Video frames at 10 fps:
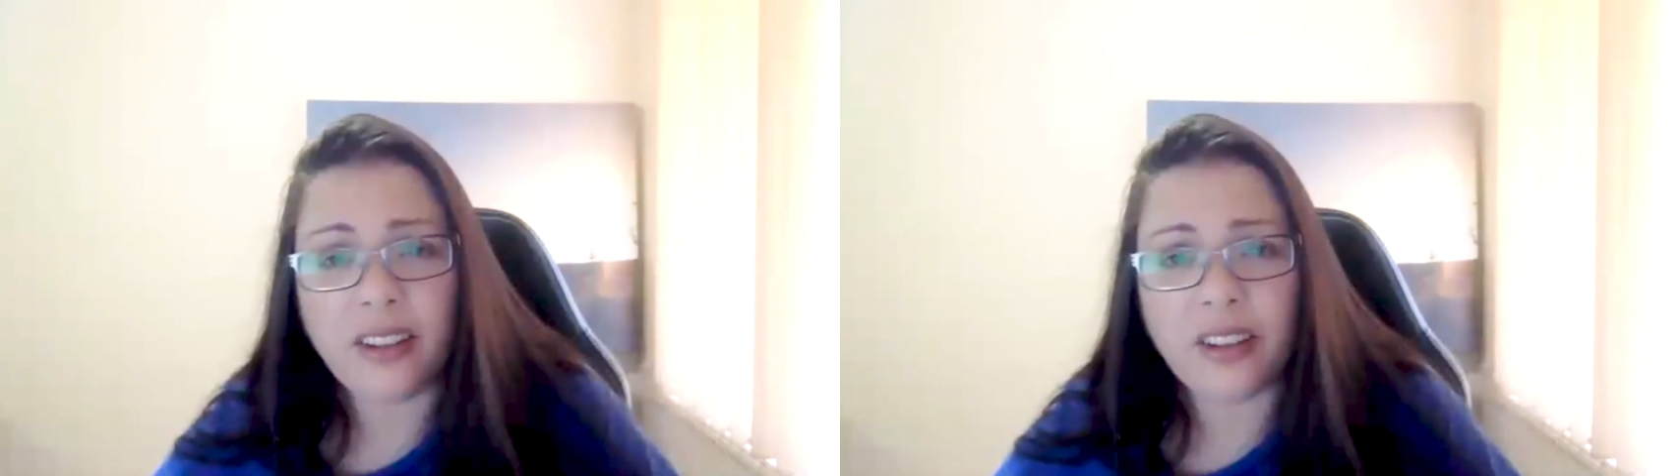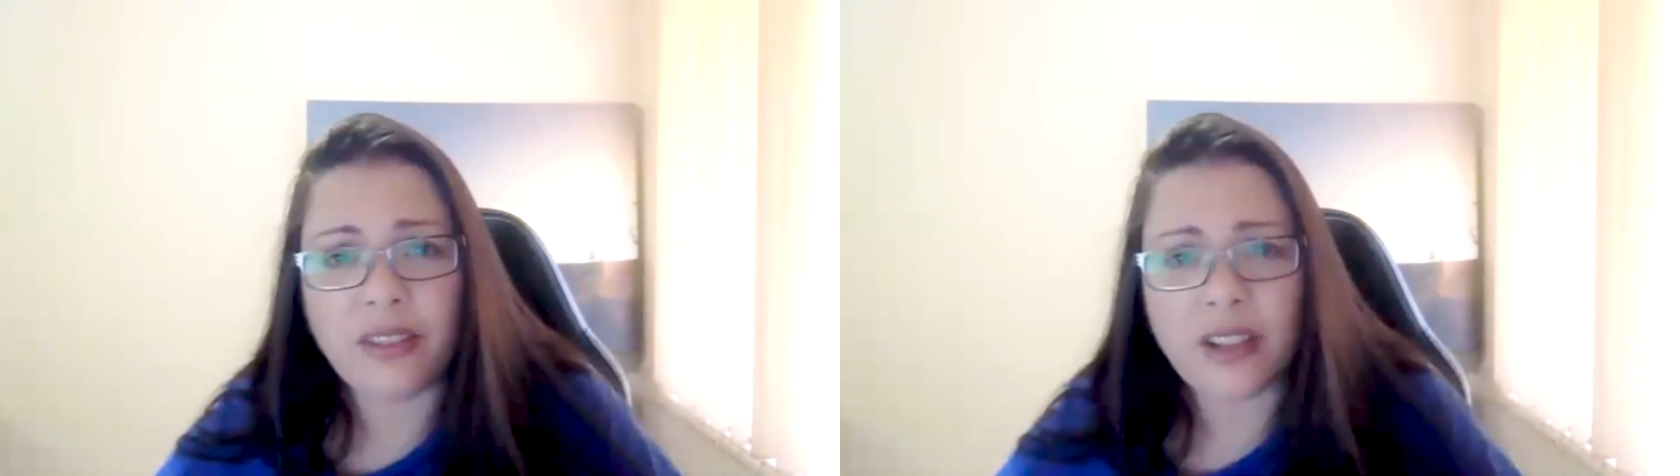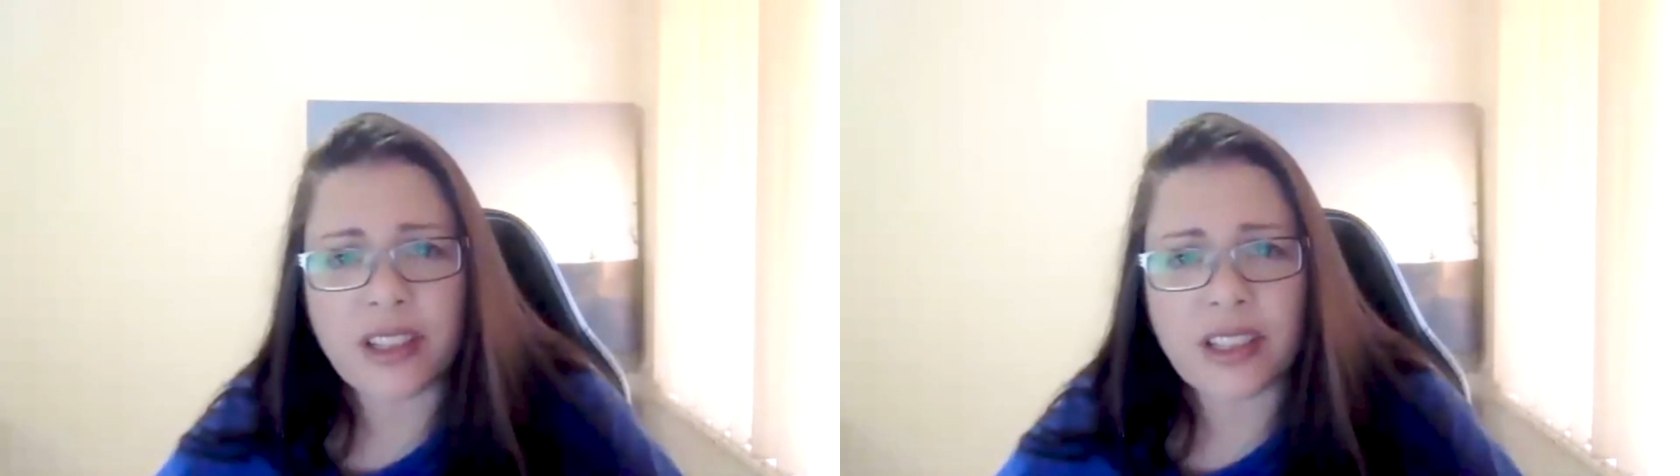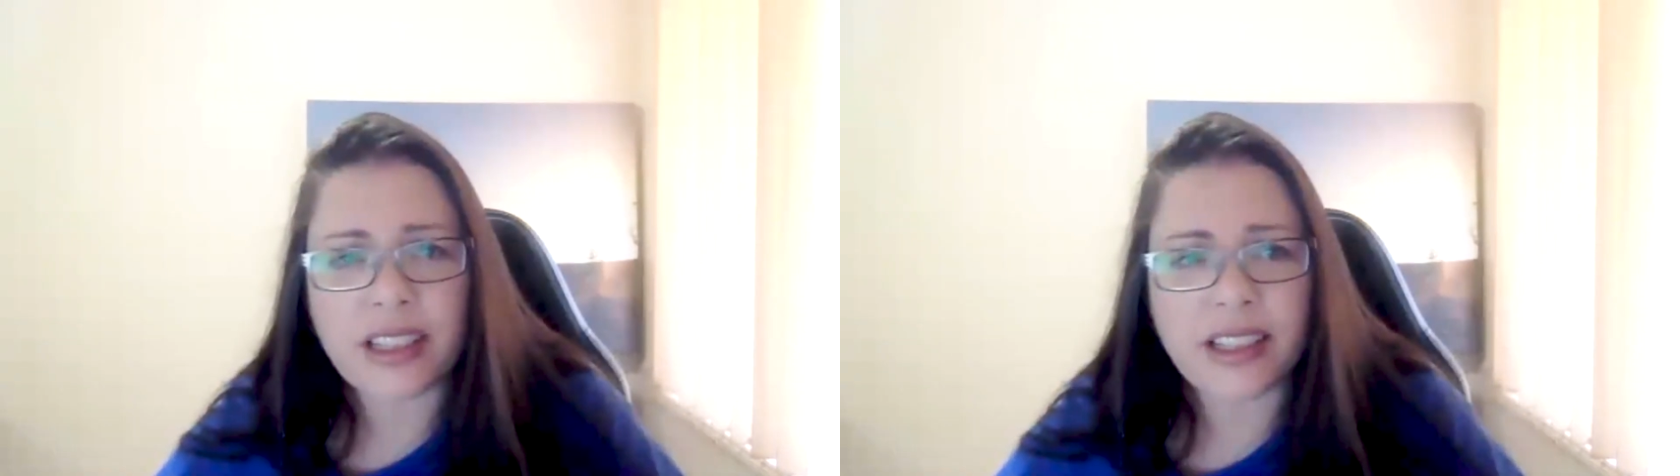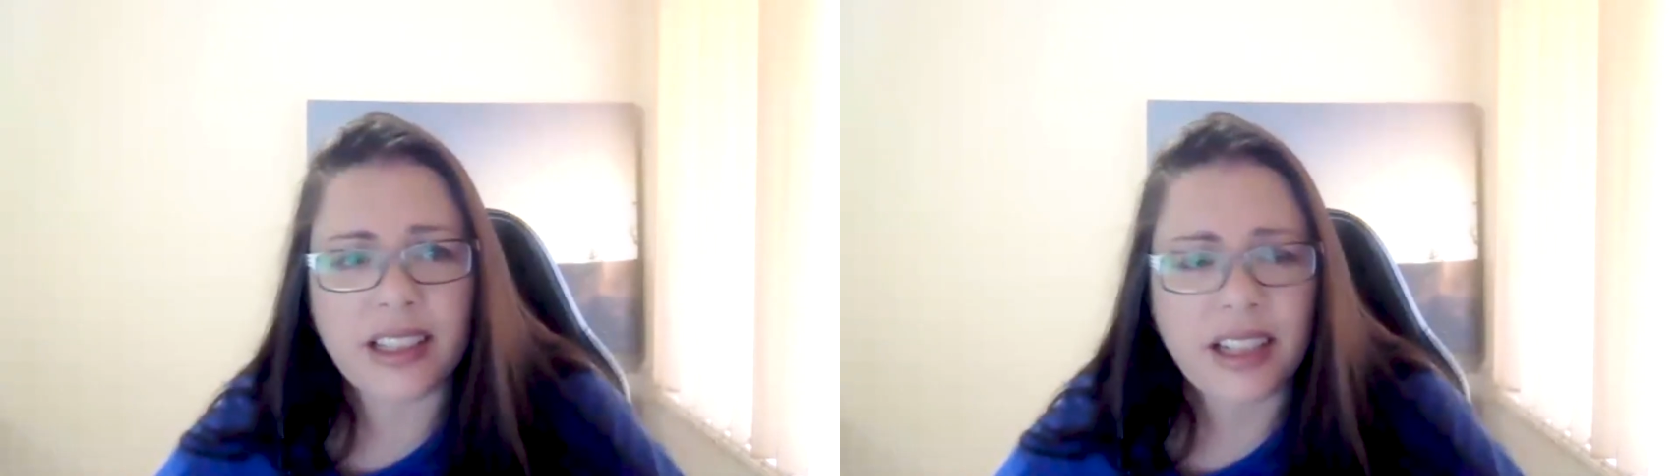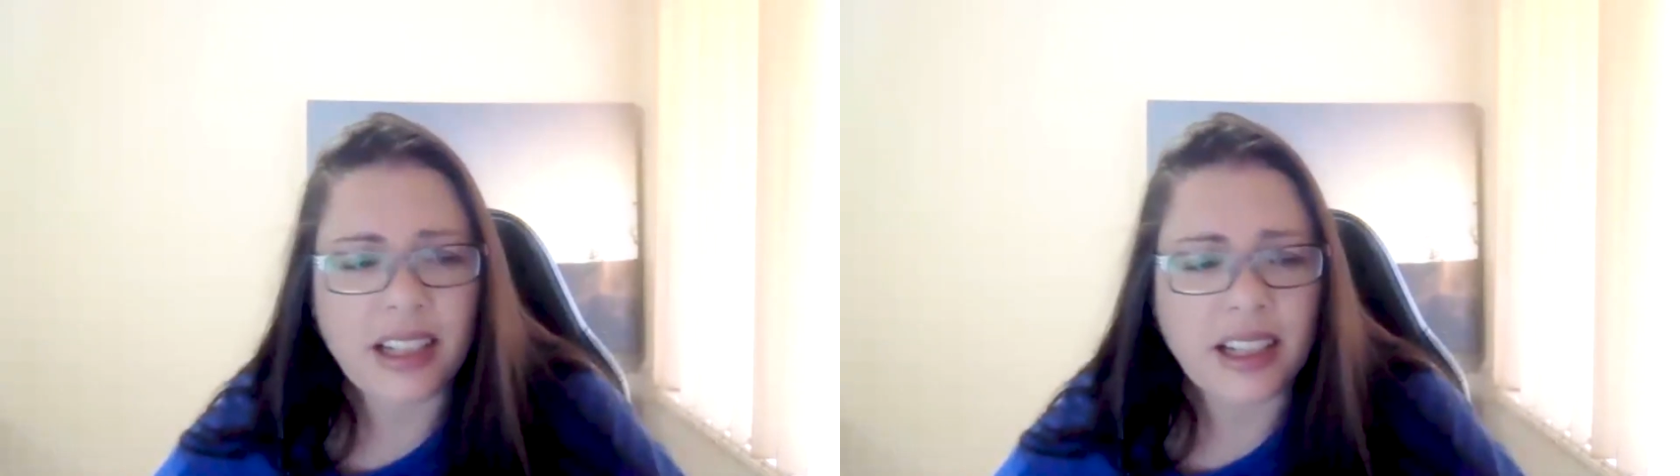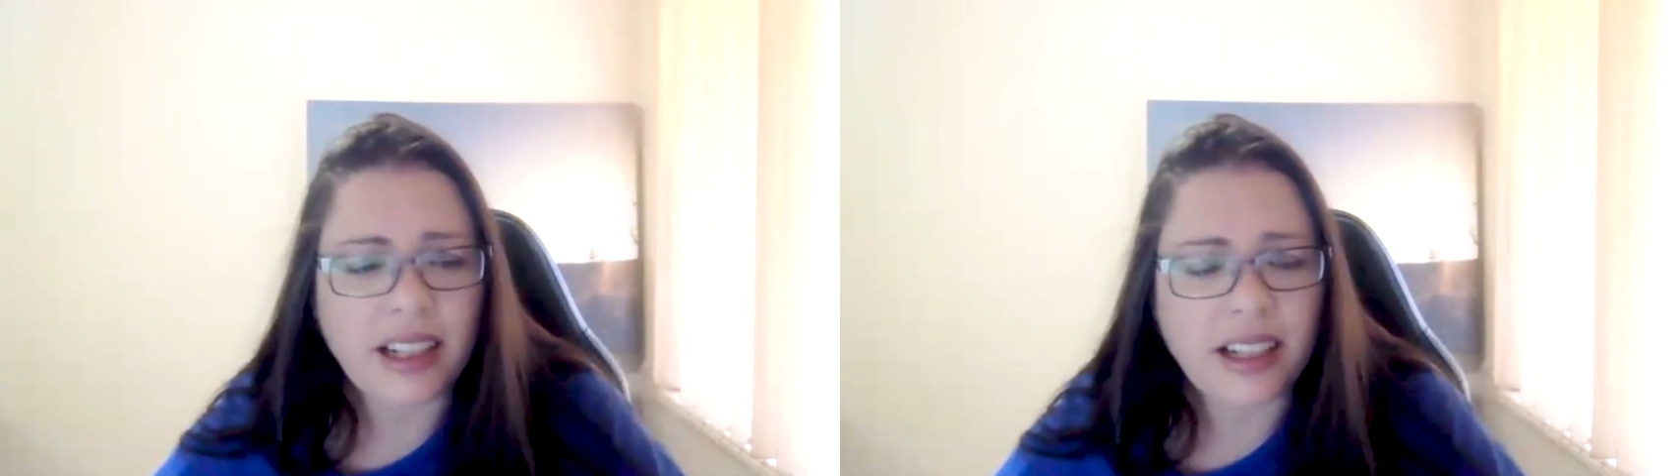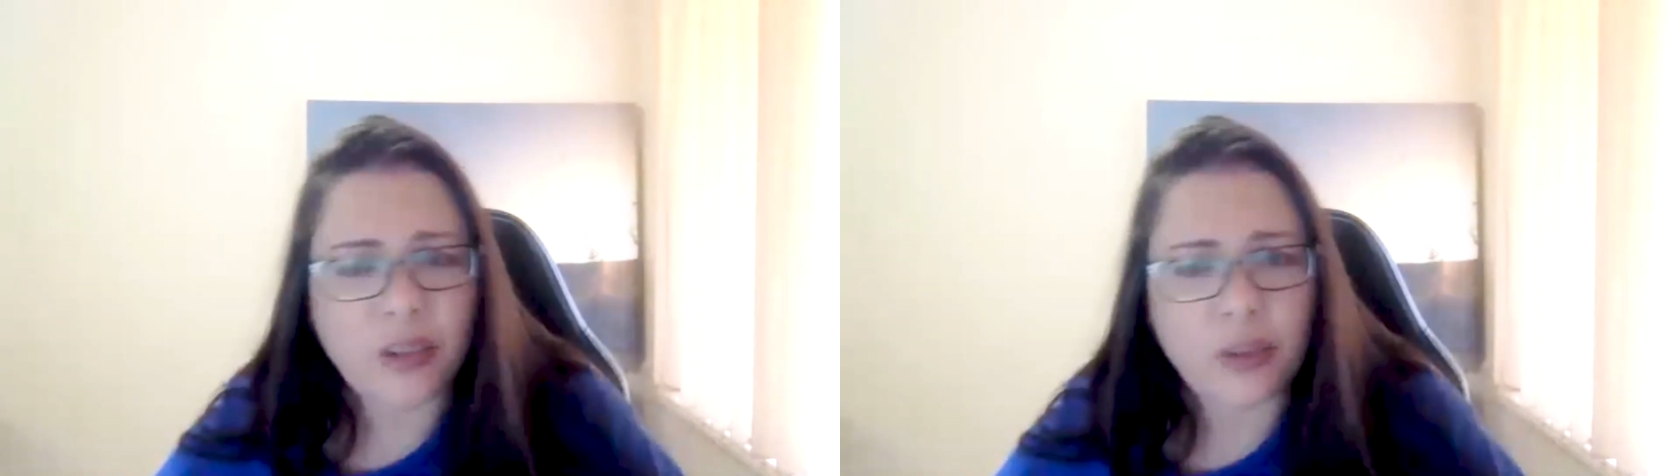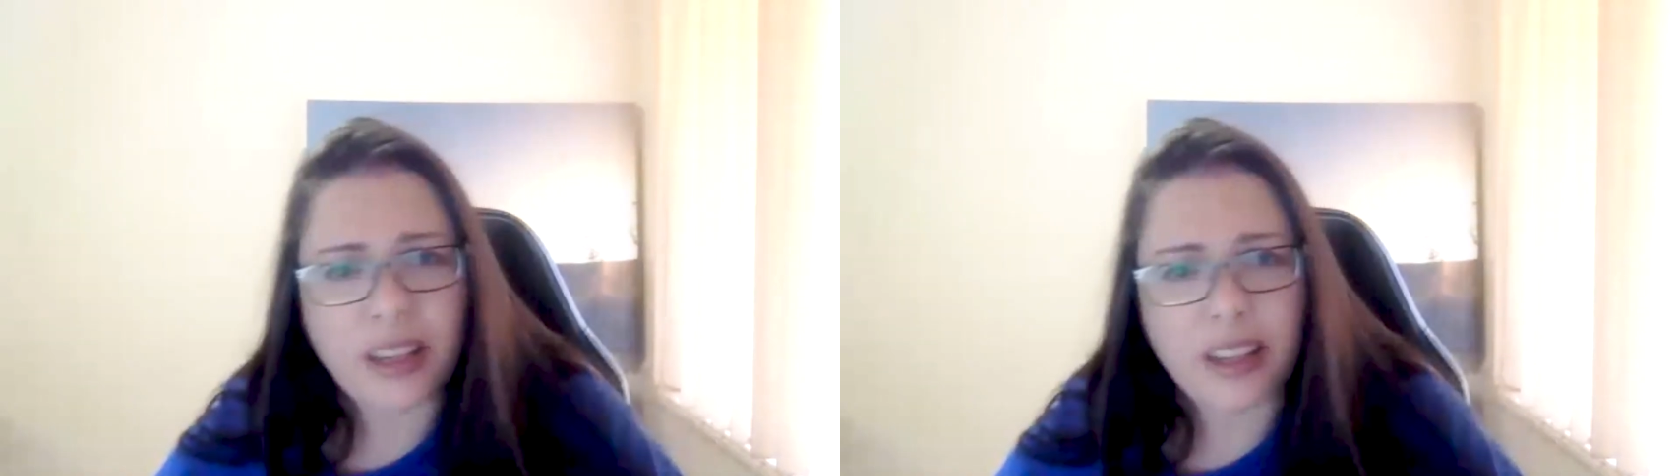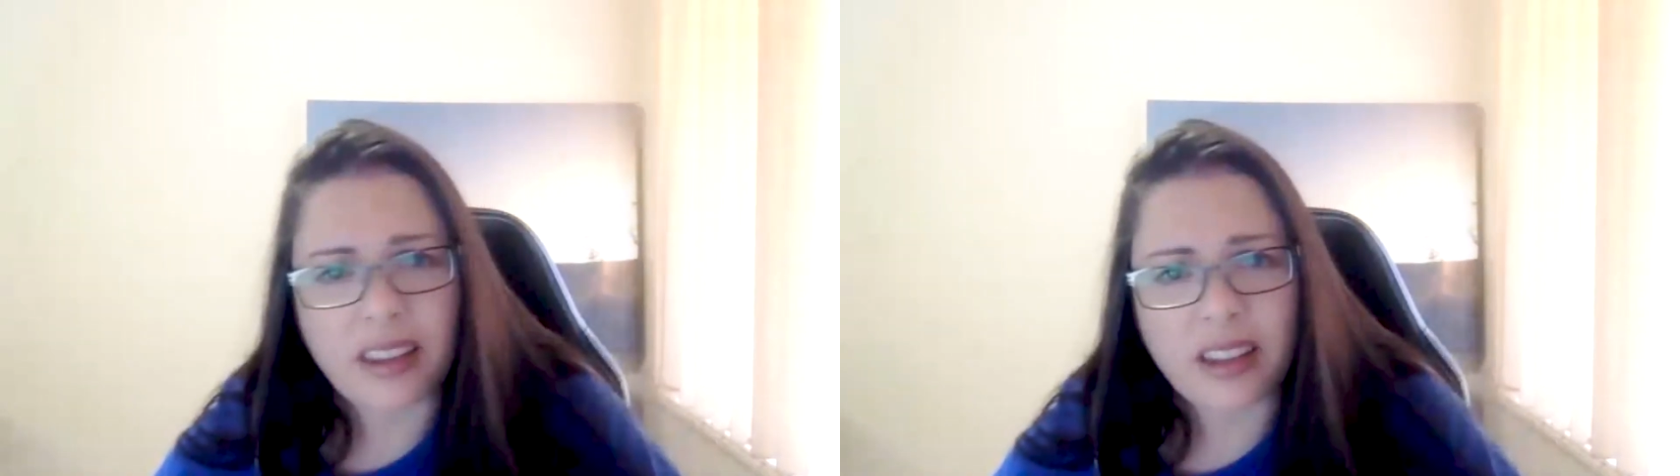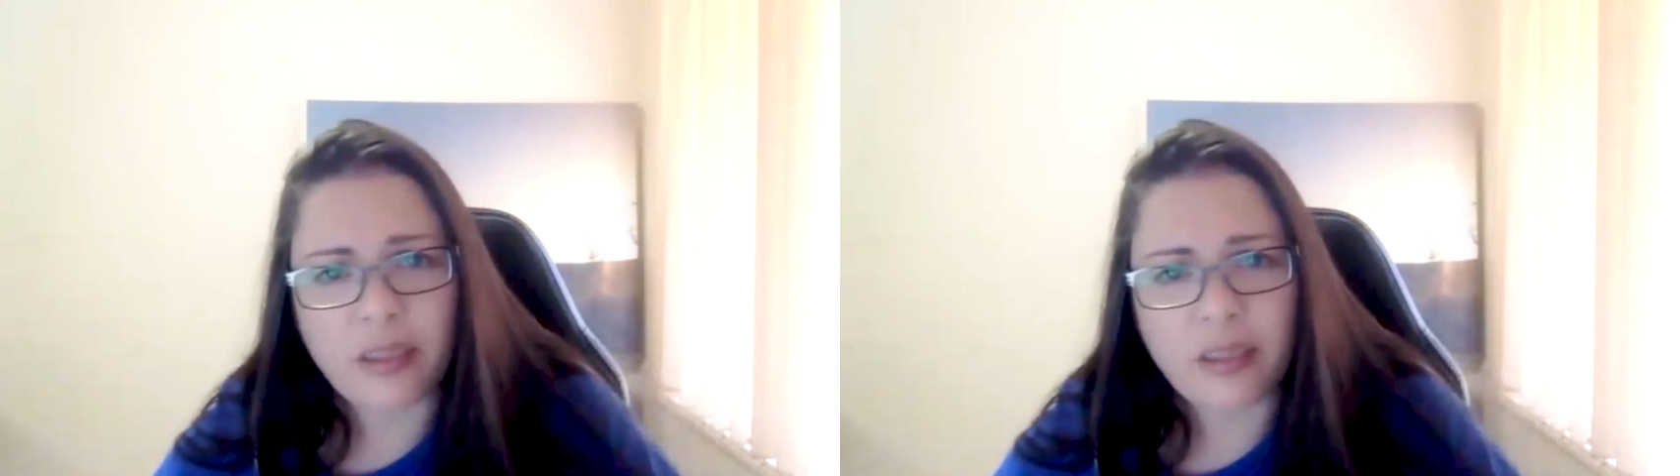conversely, we can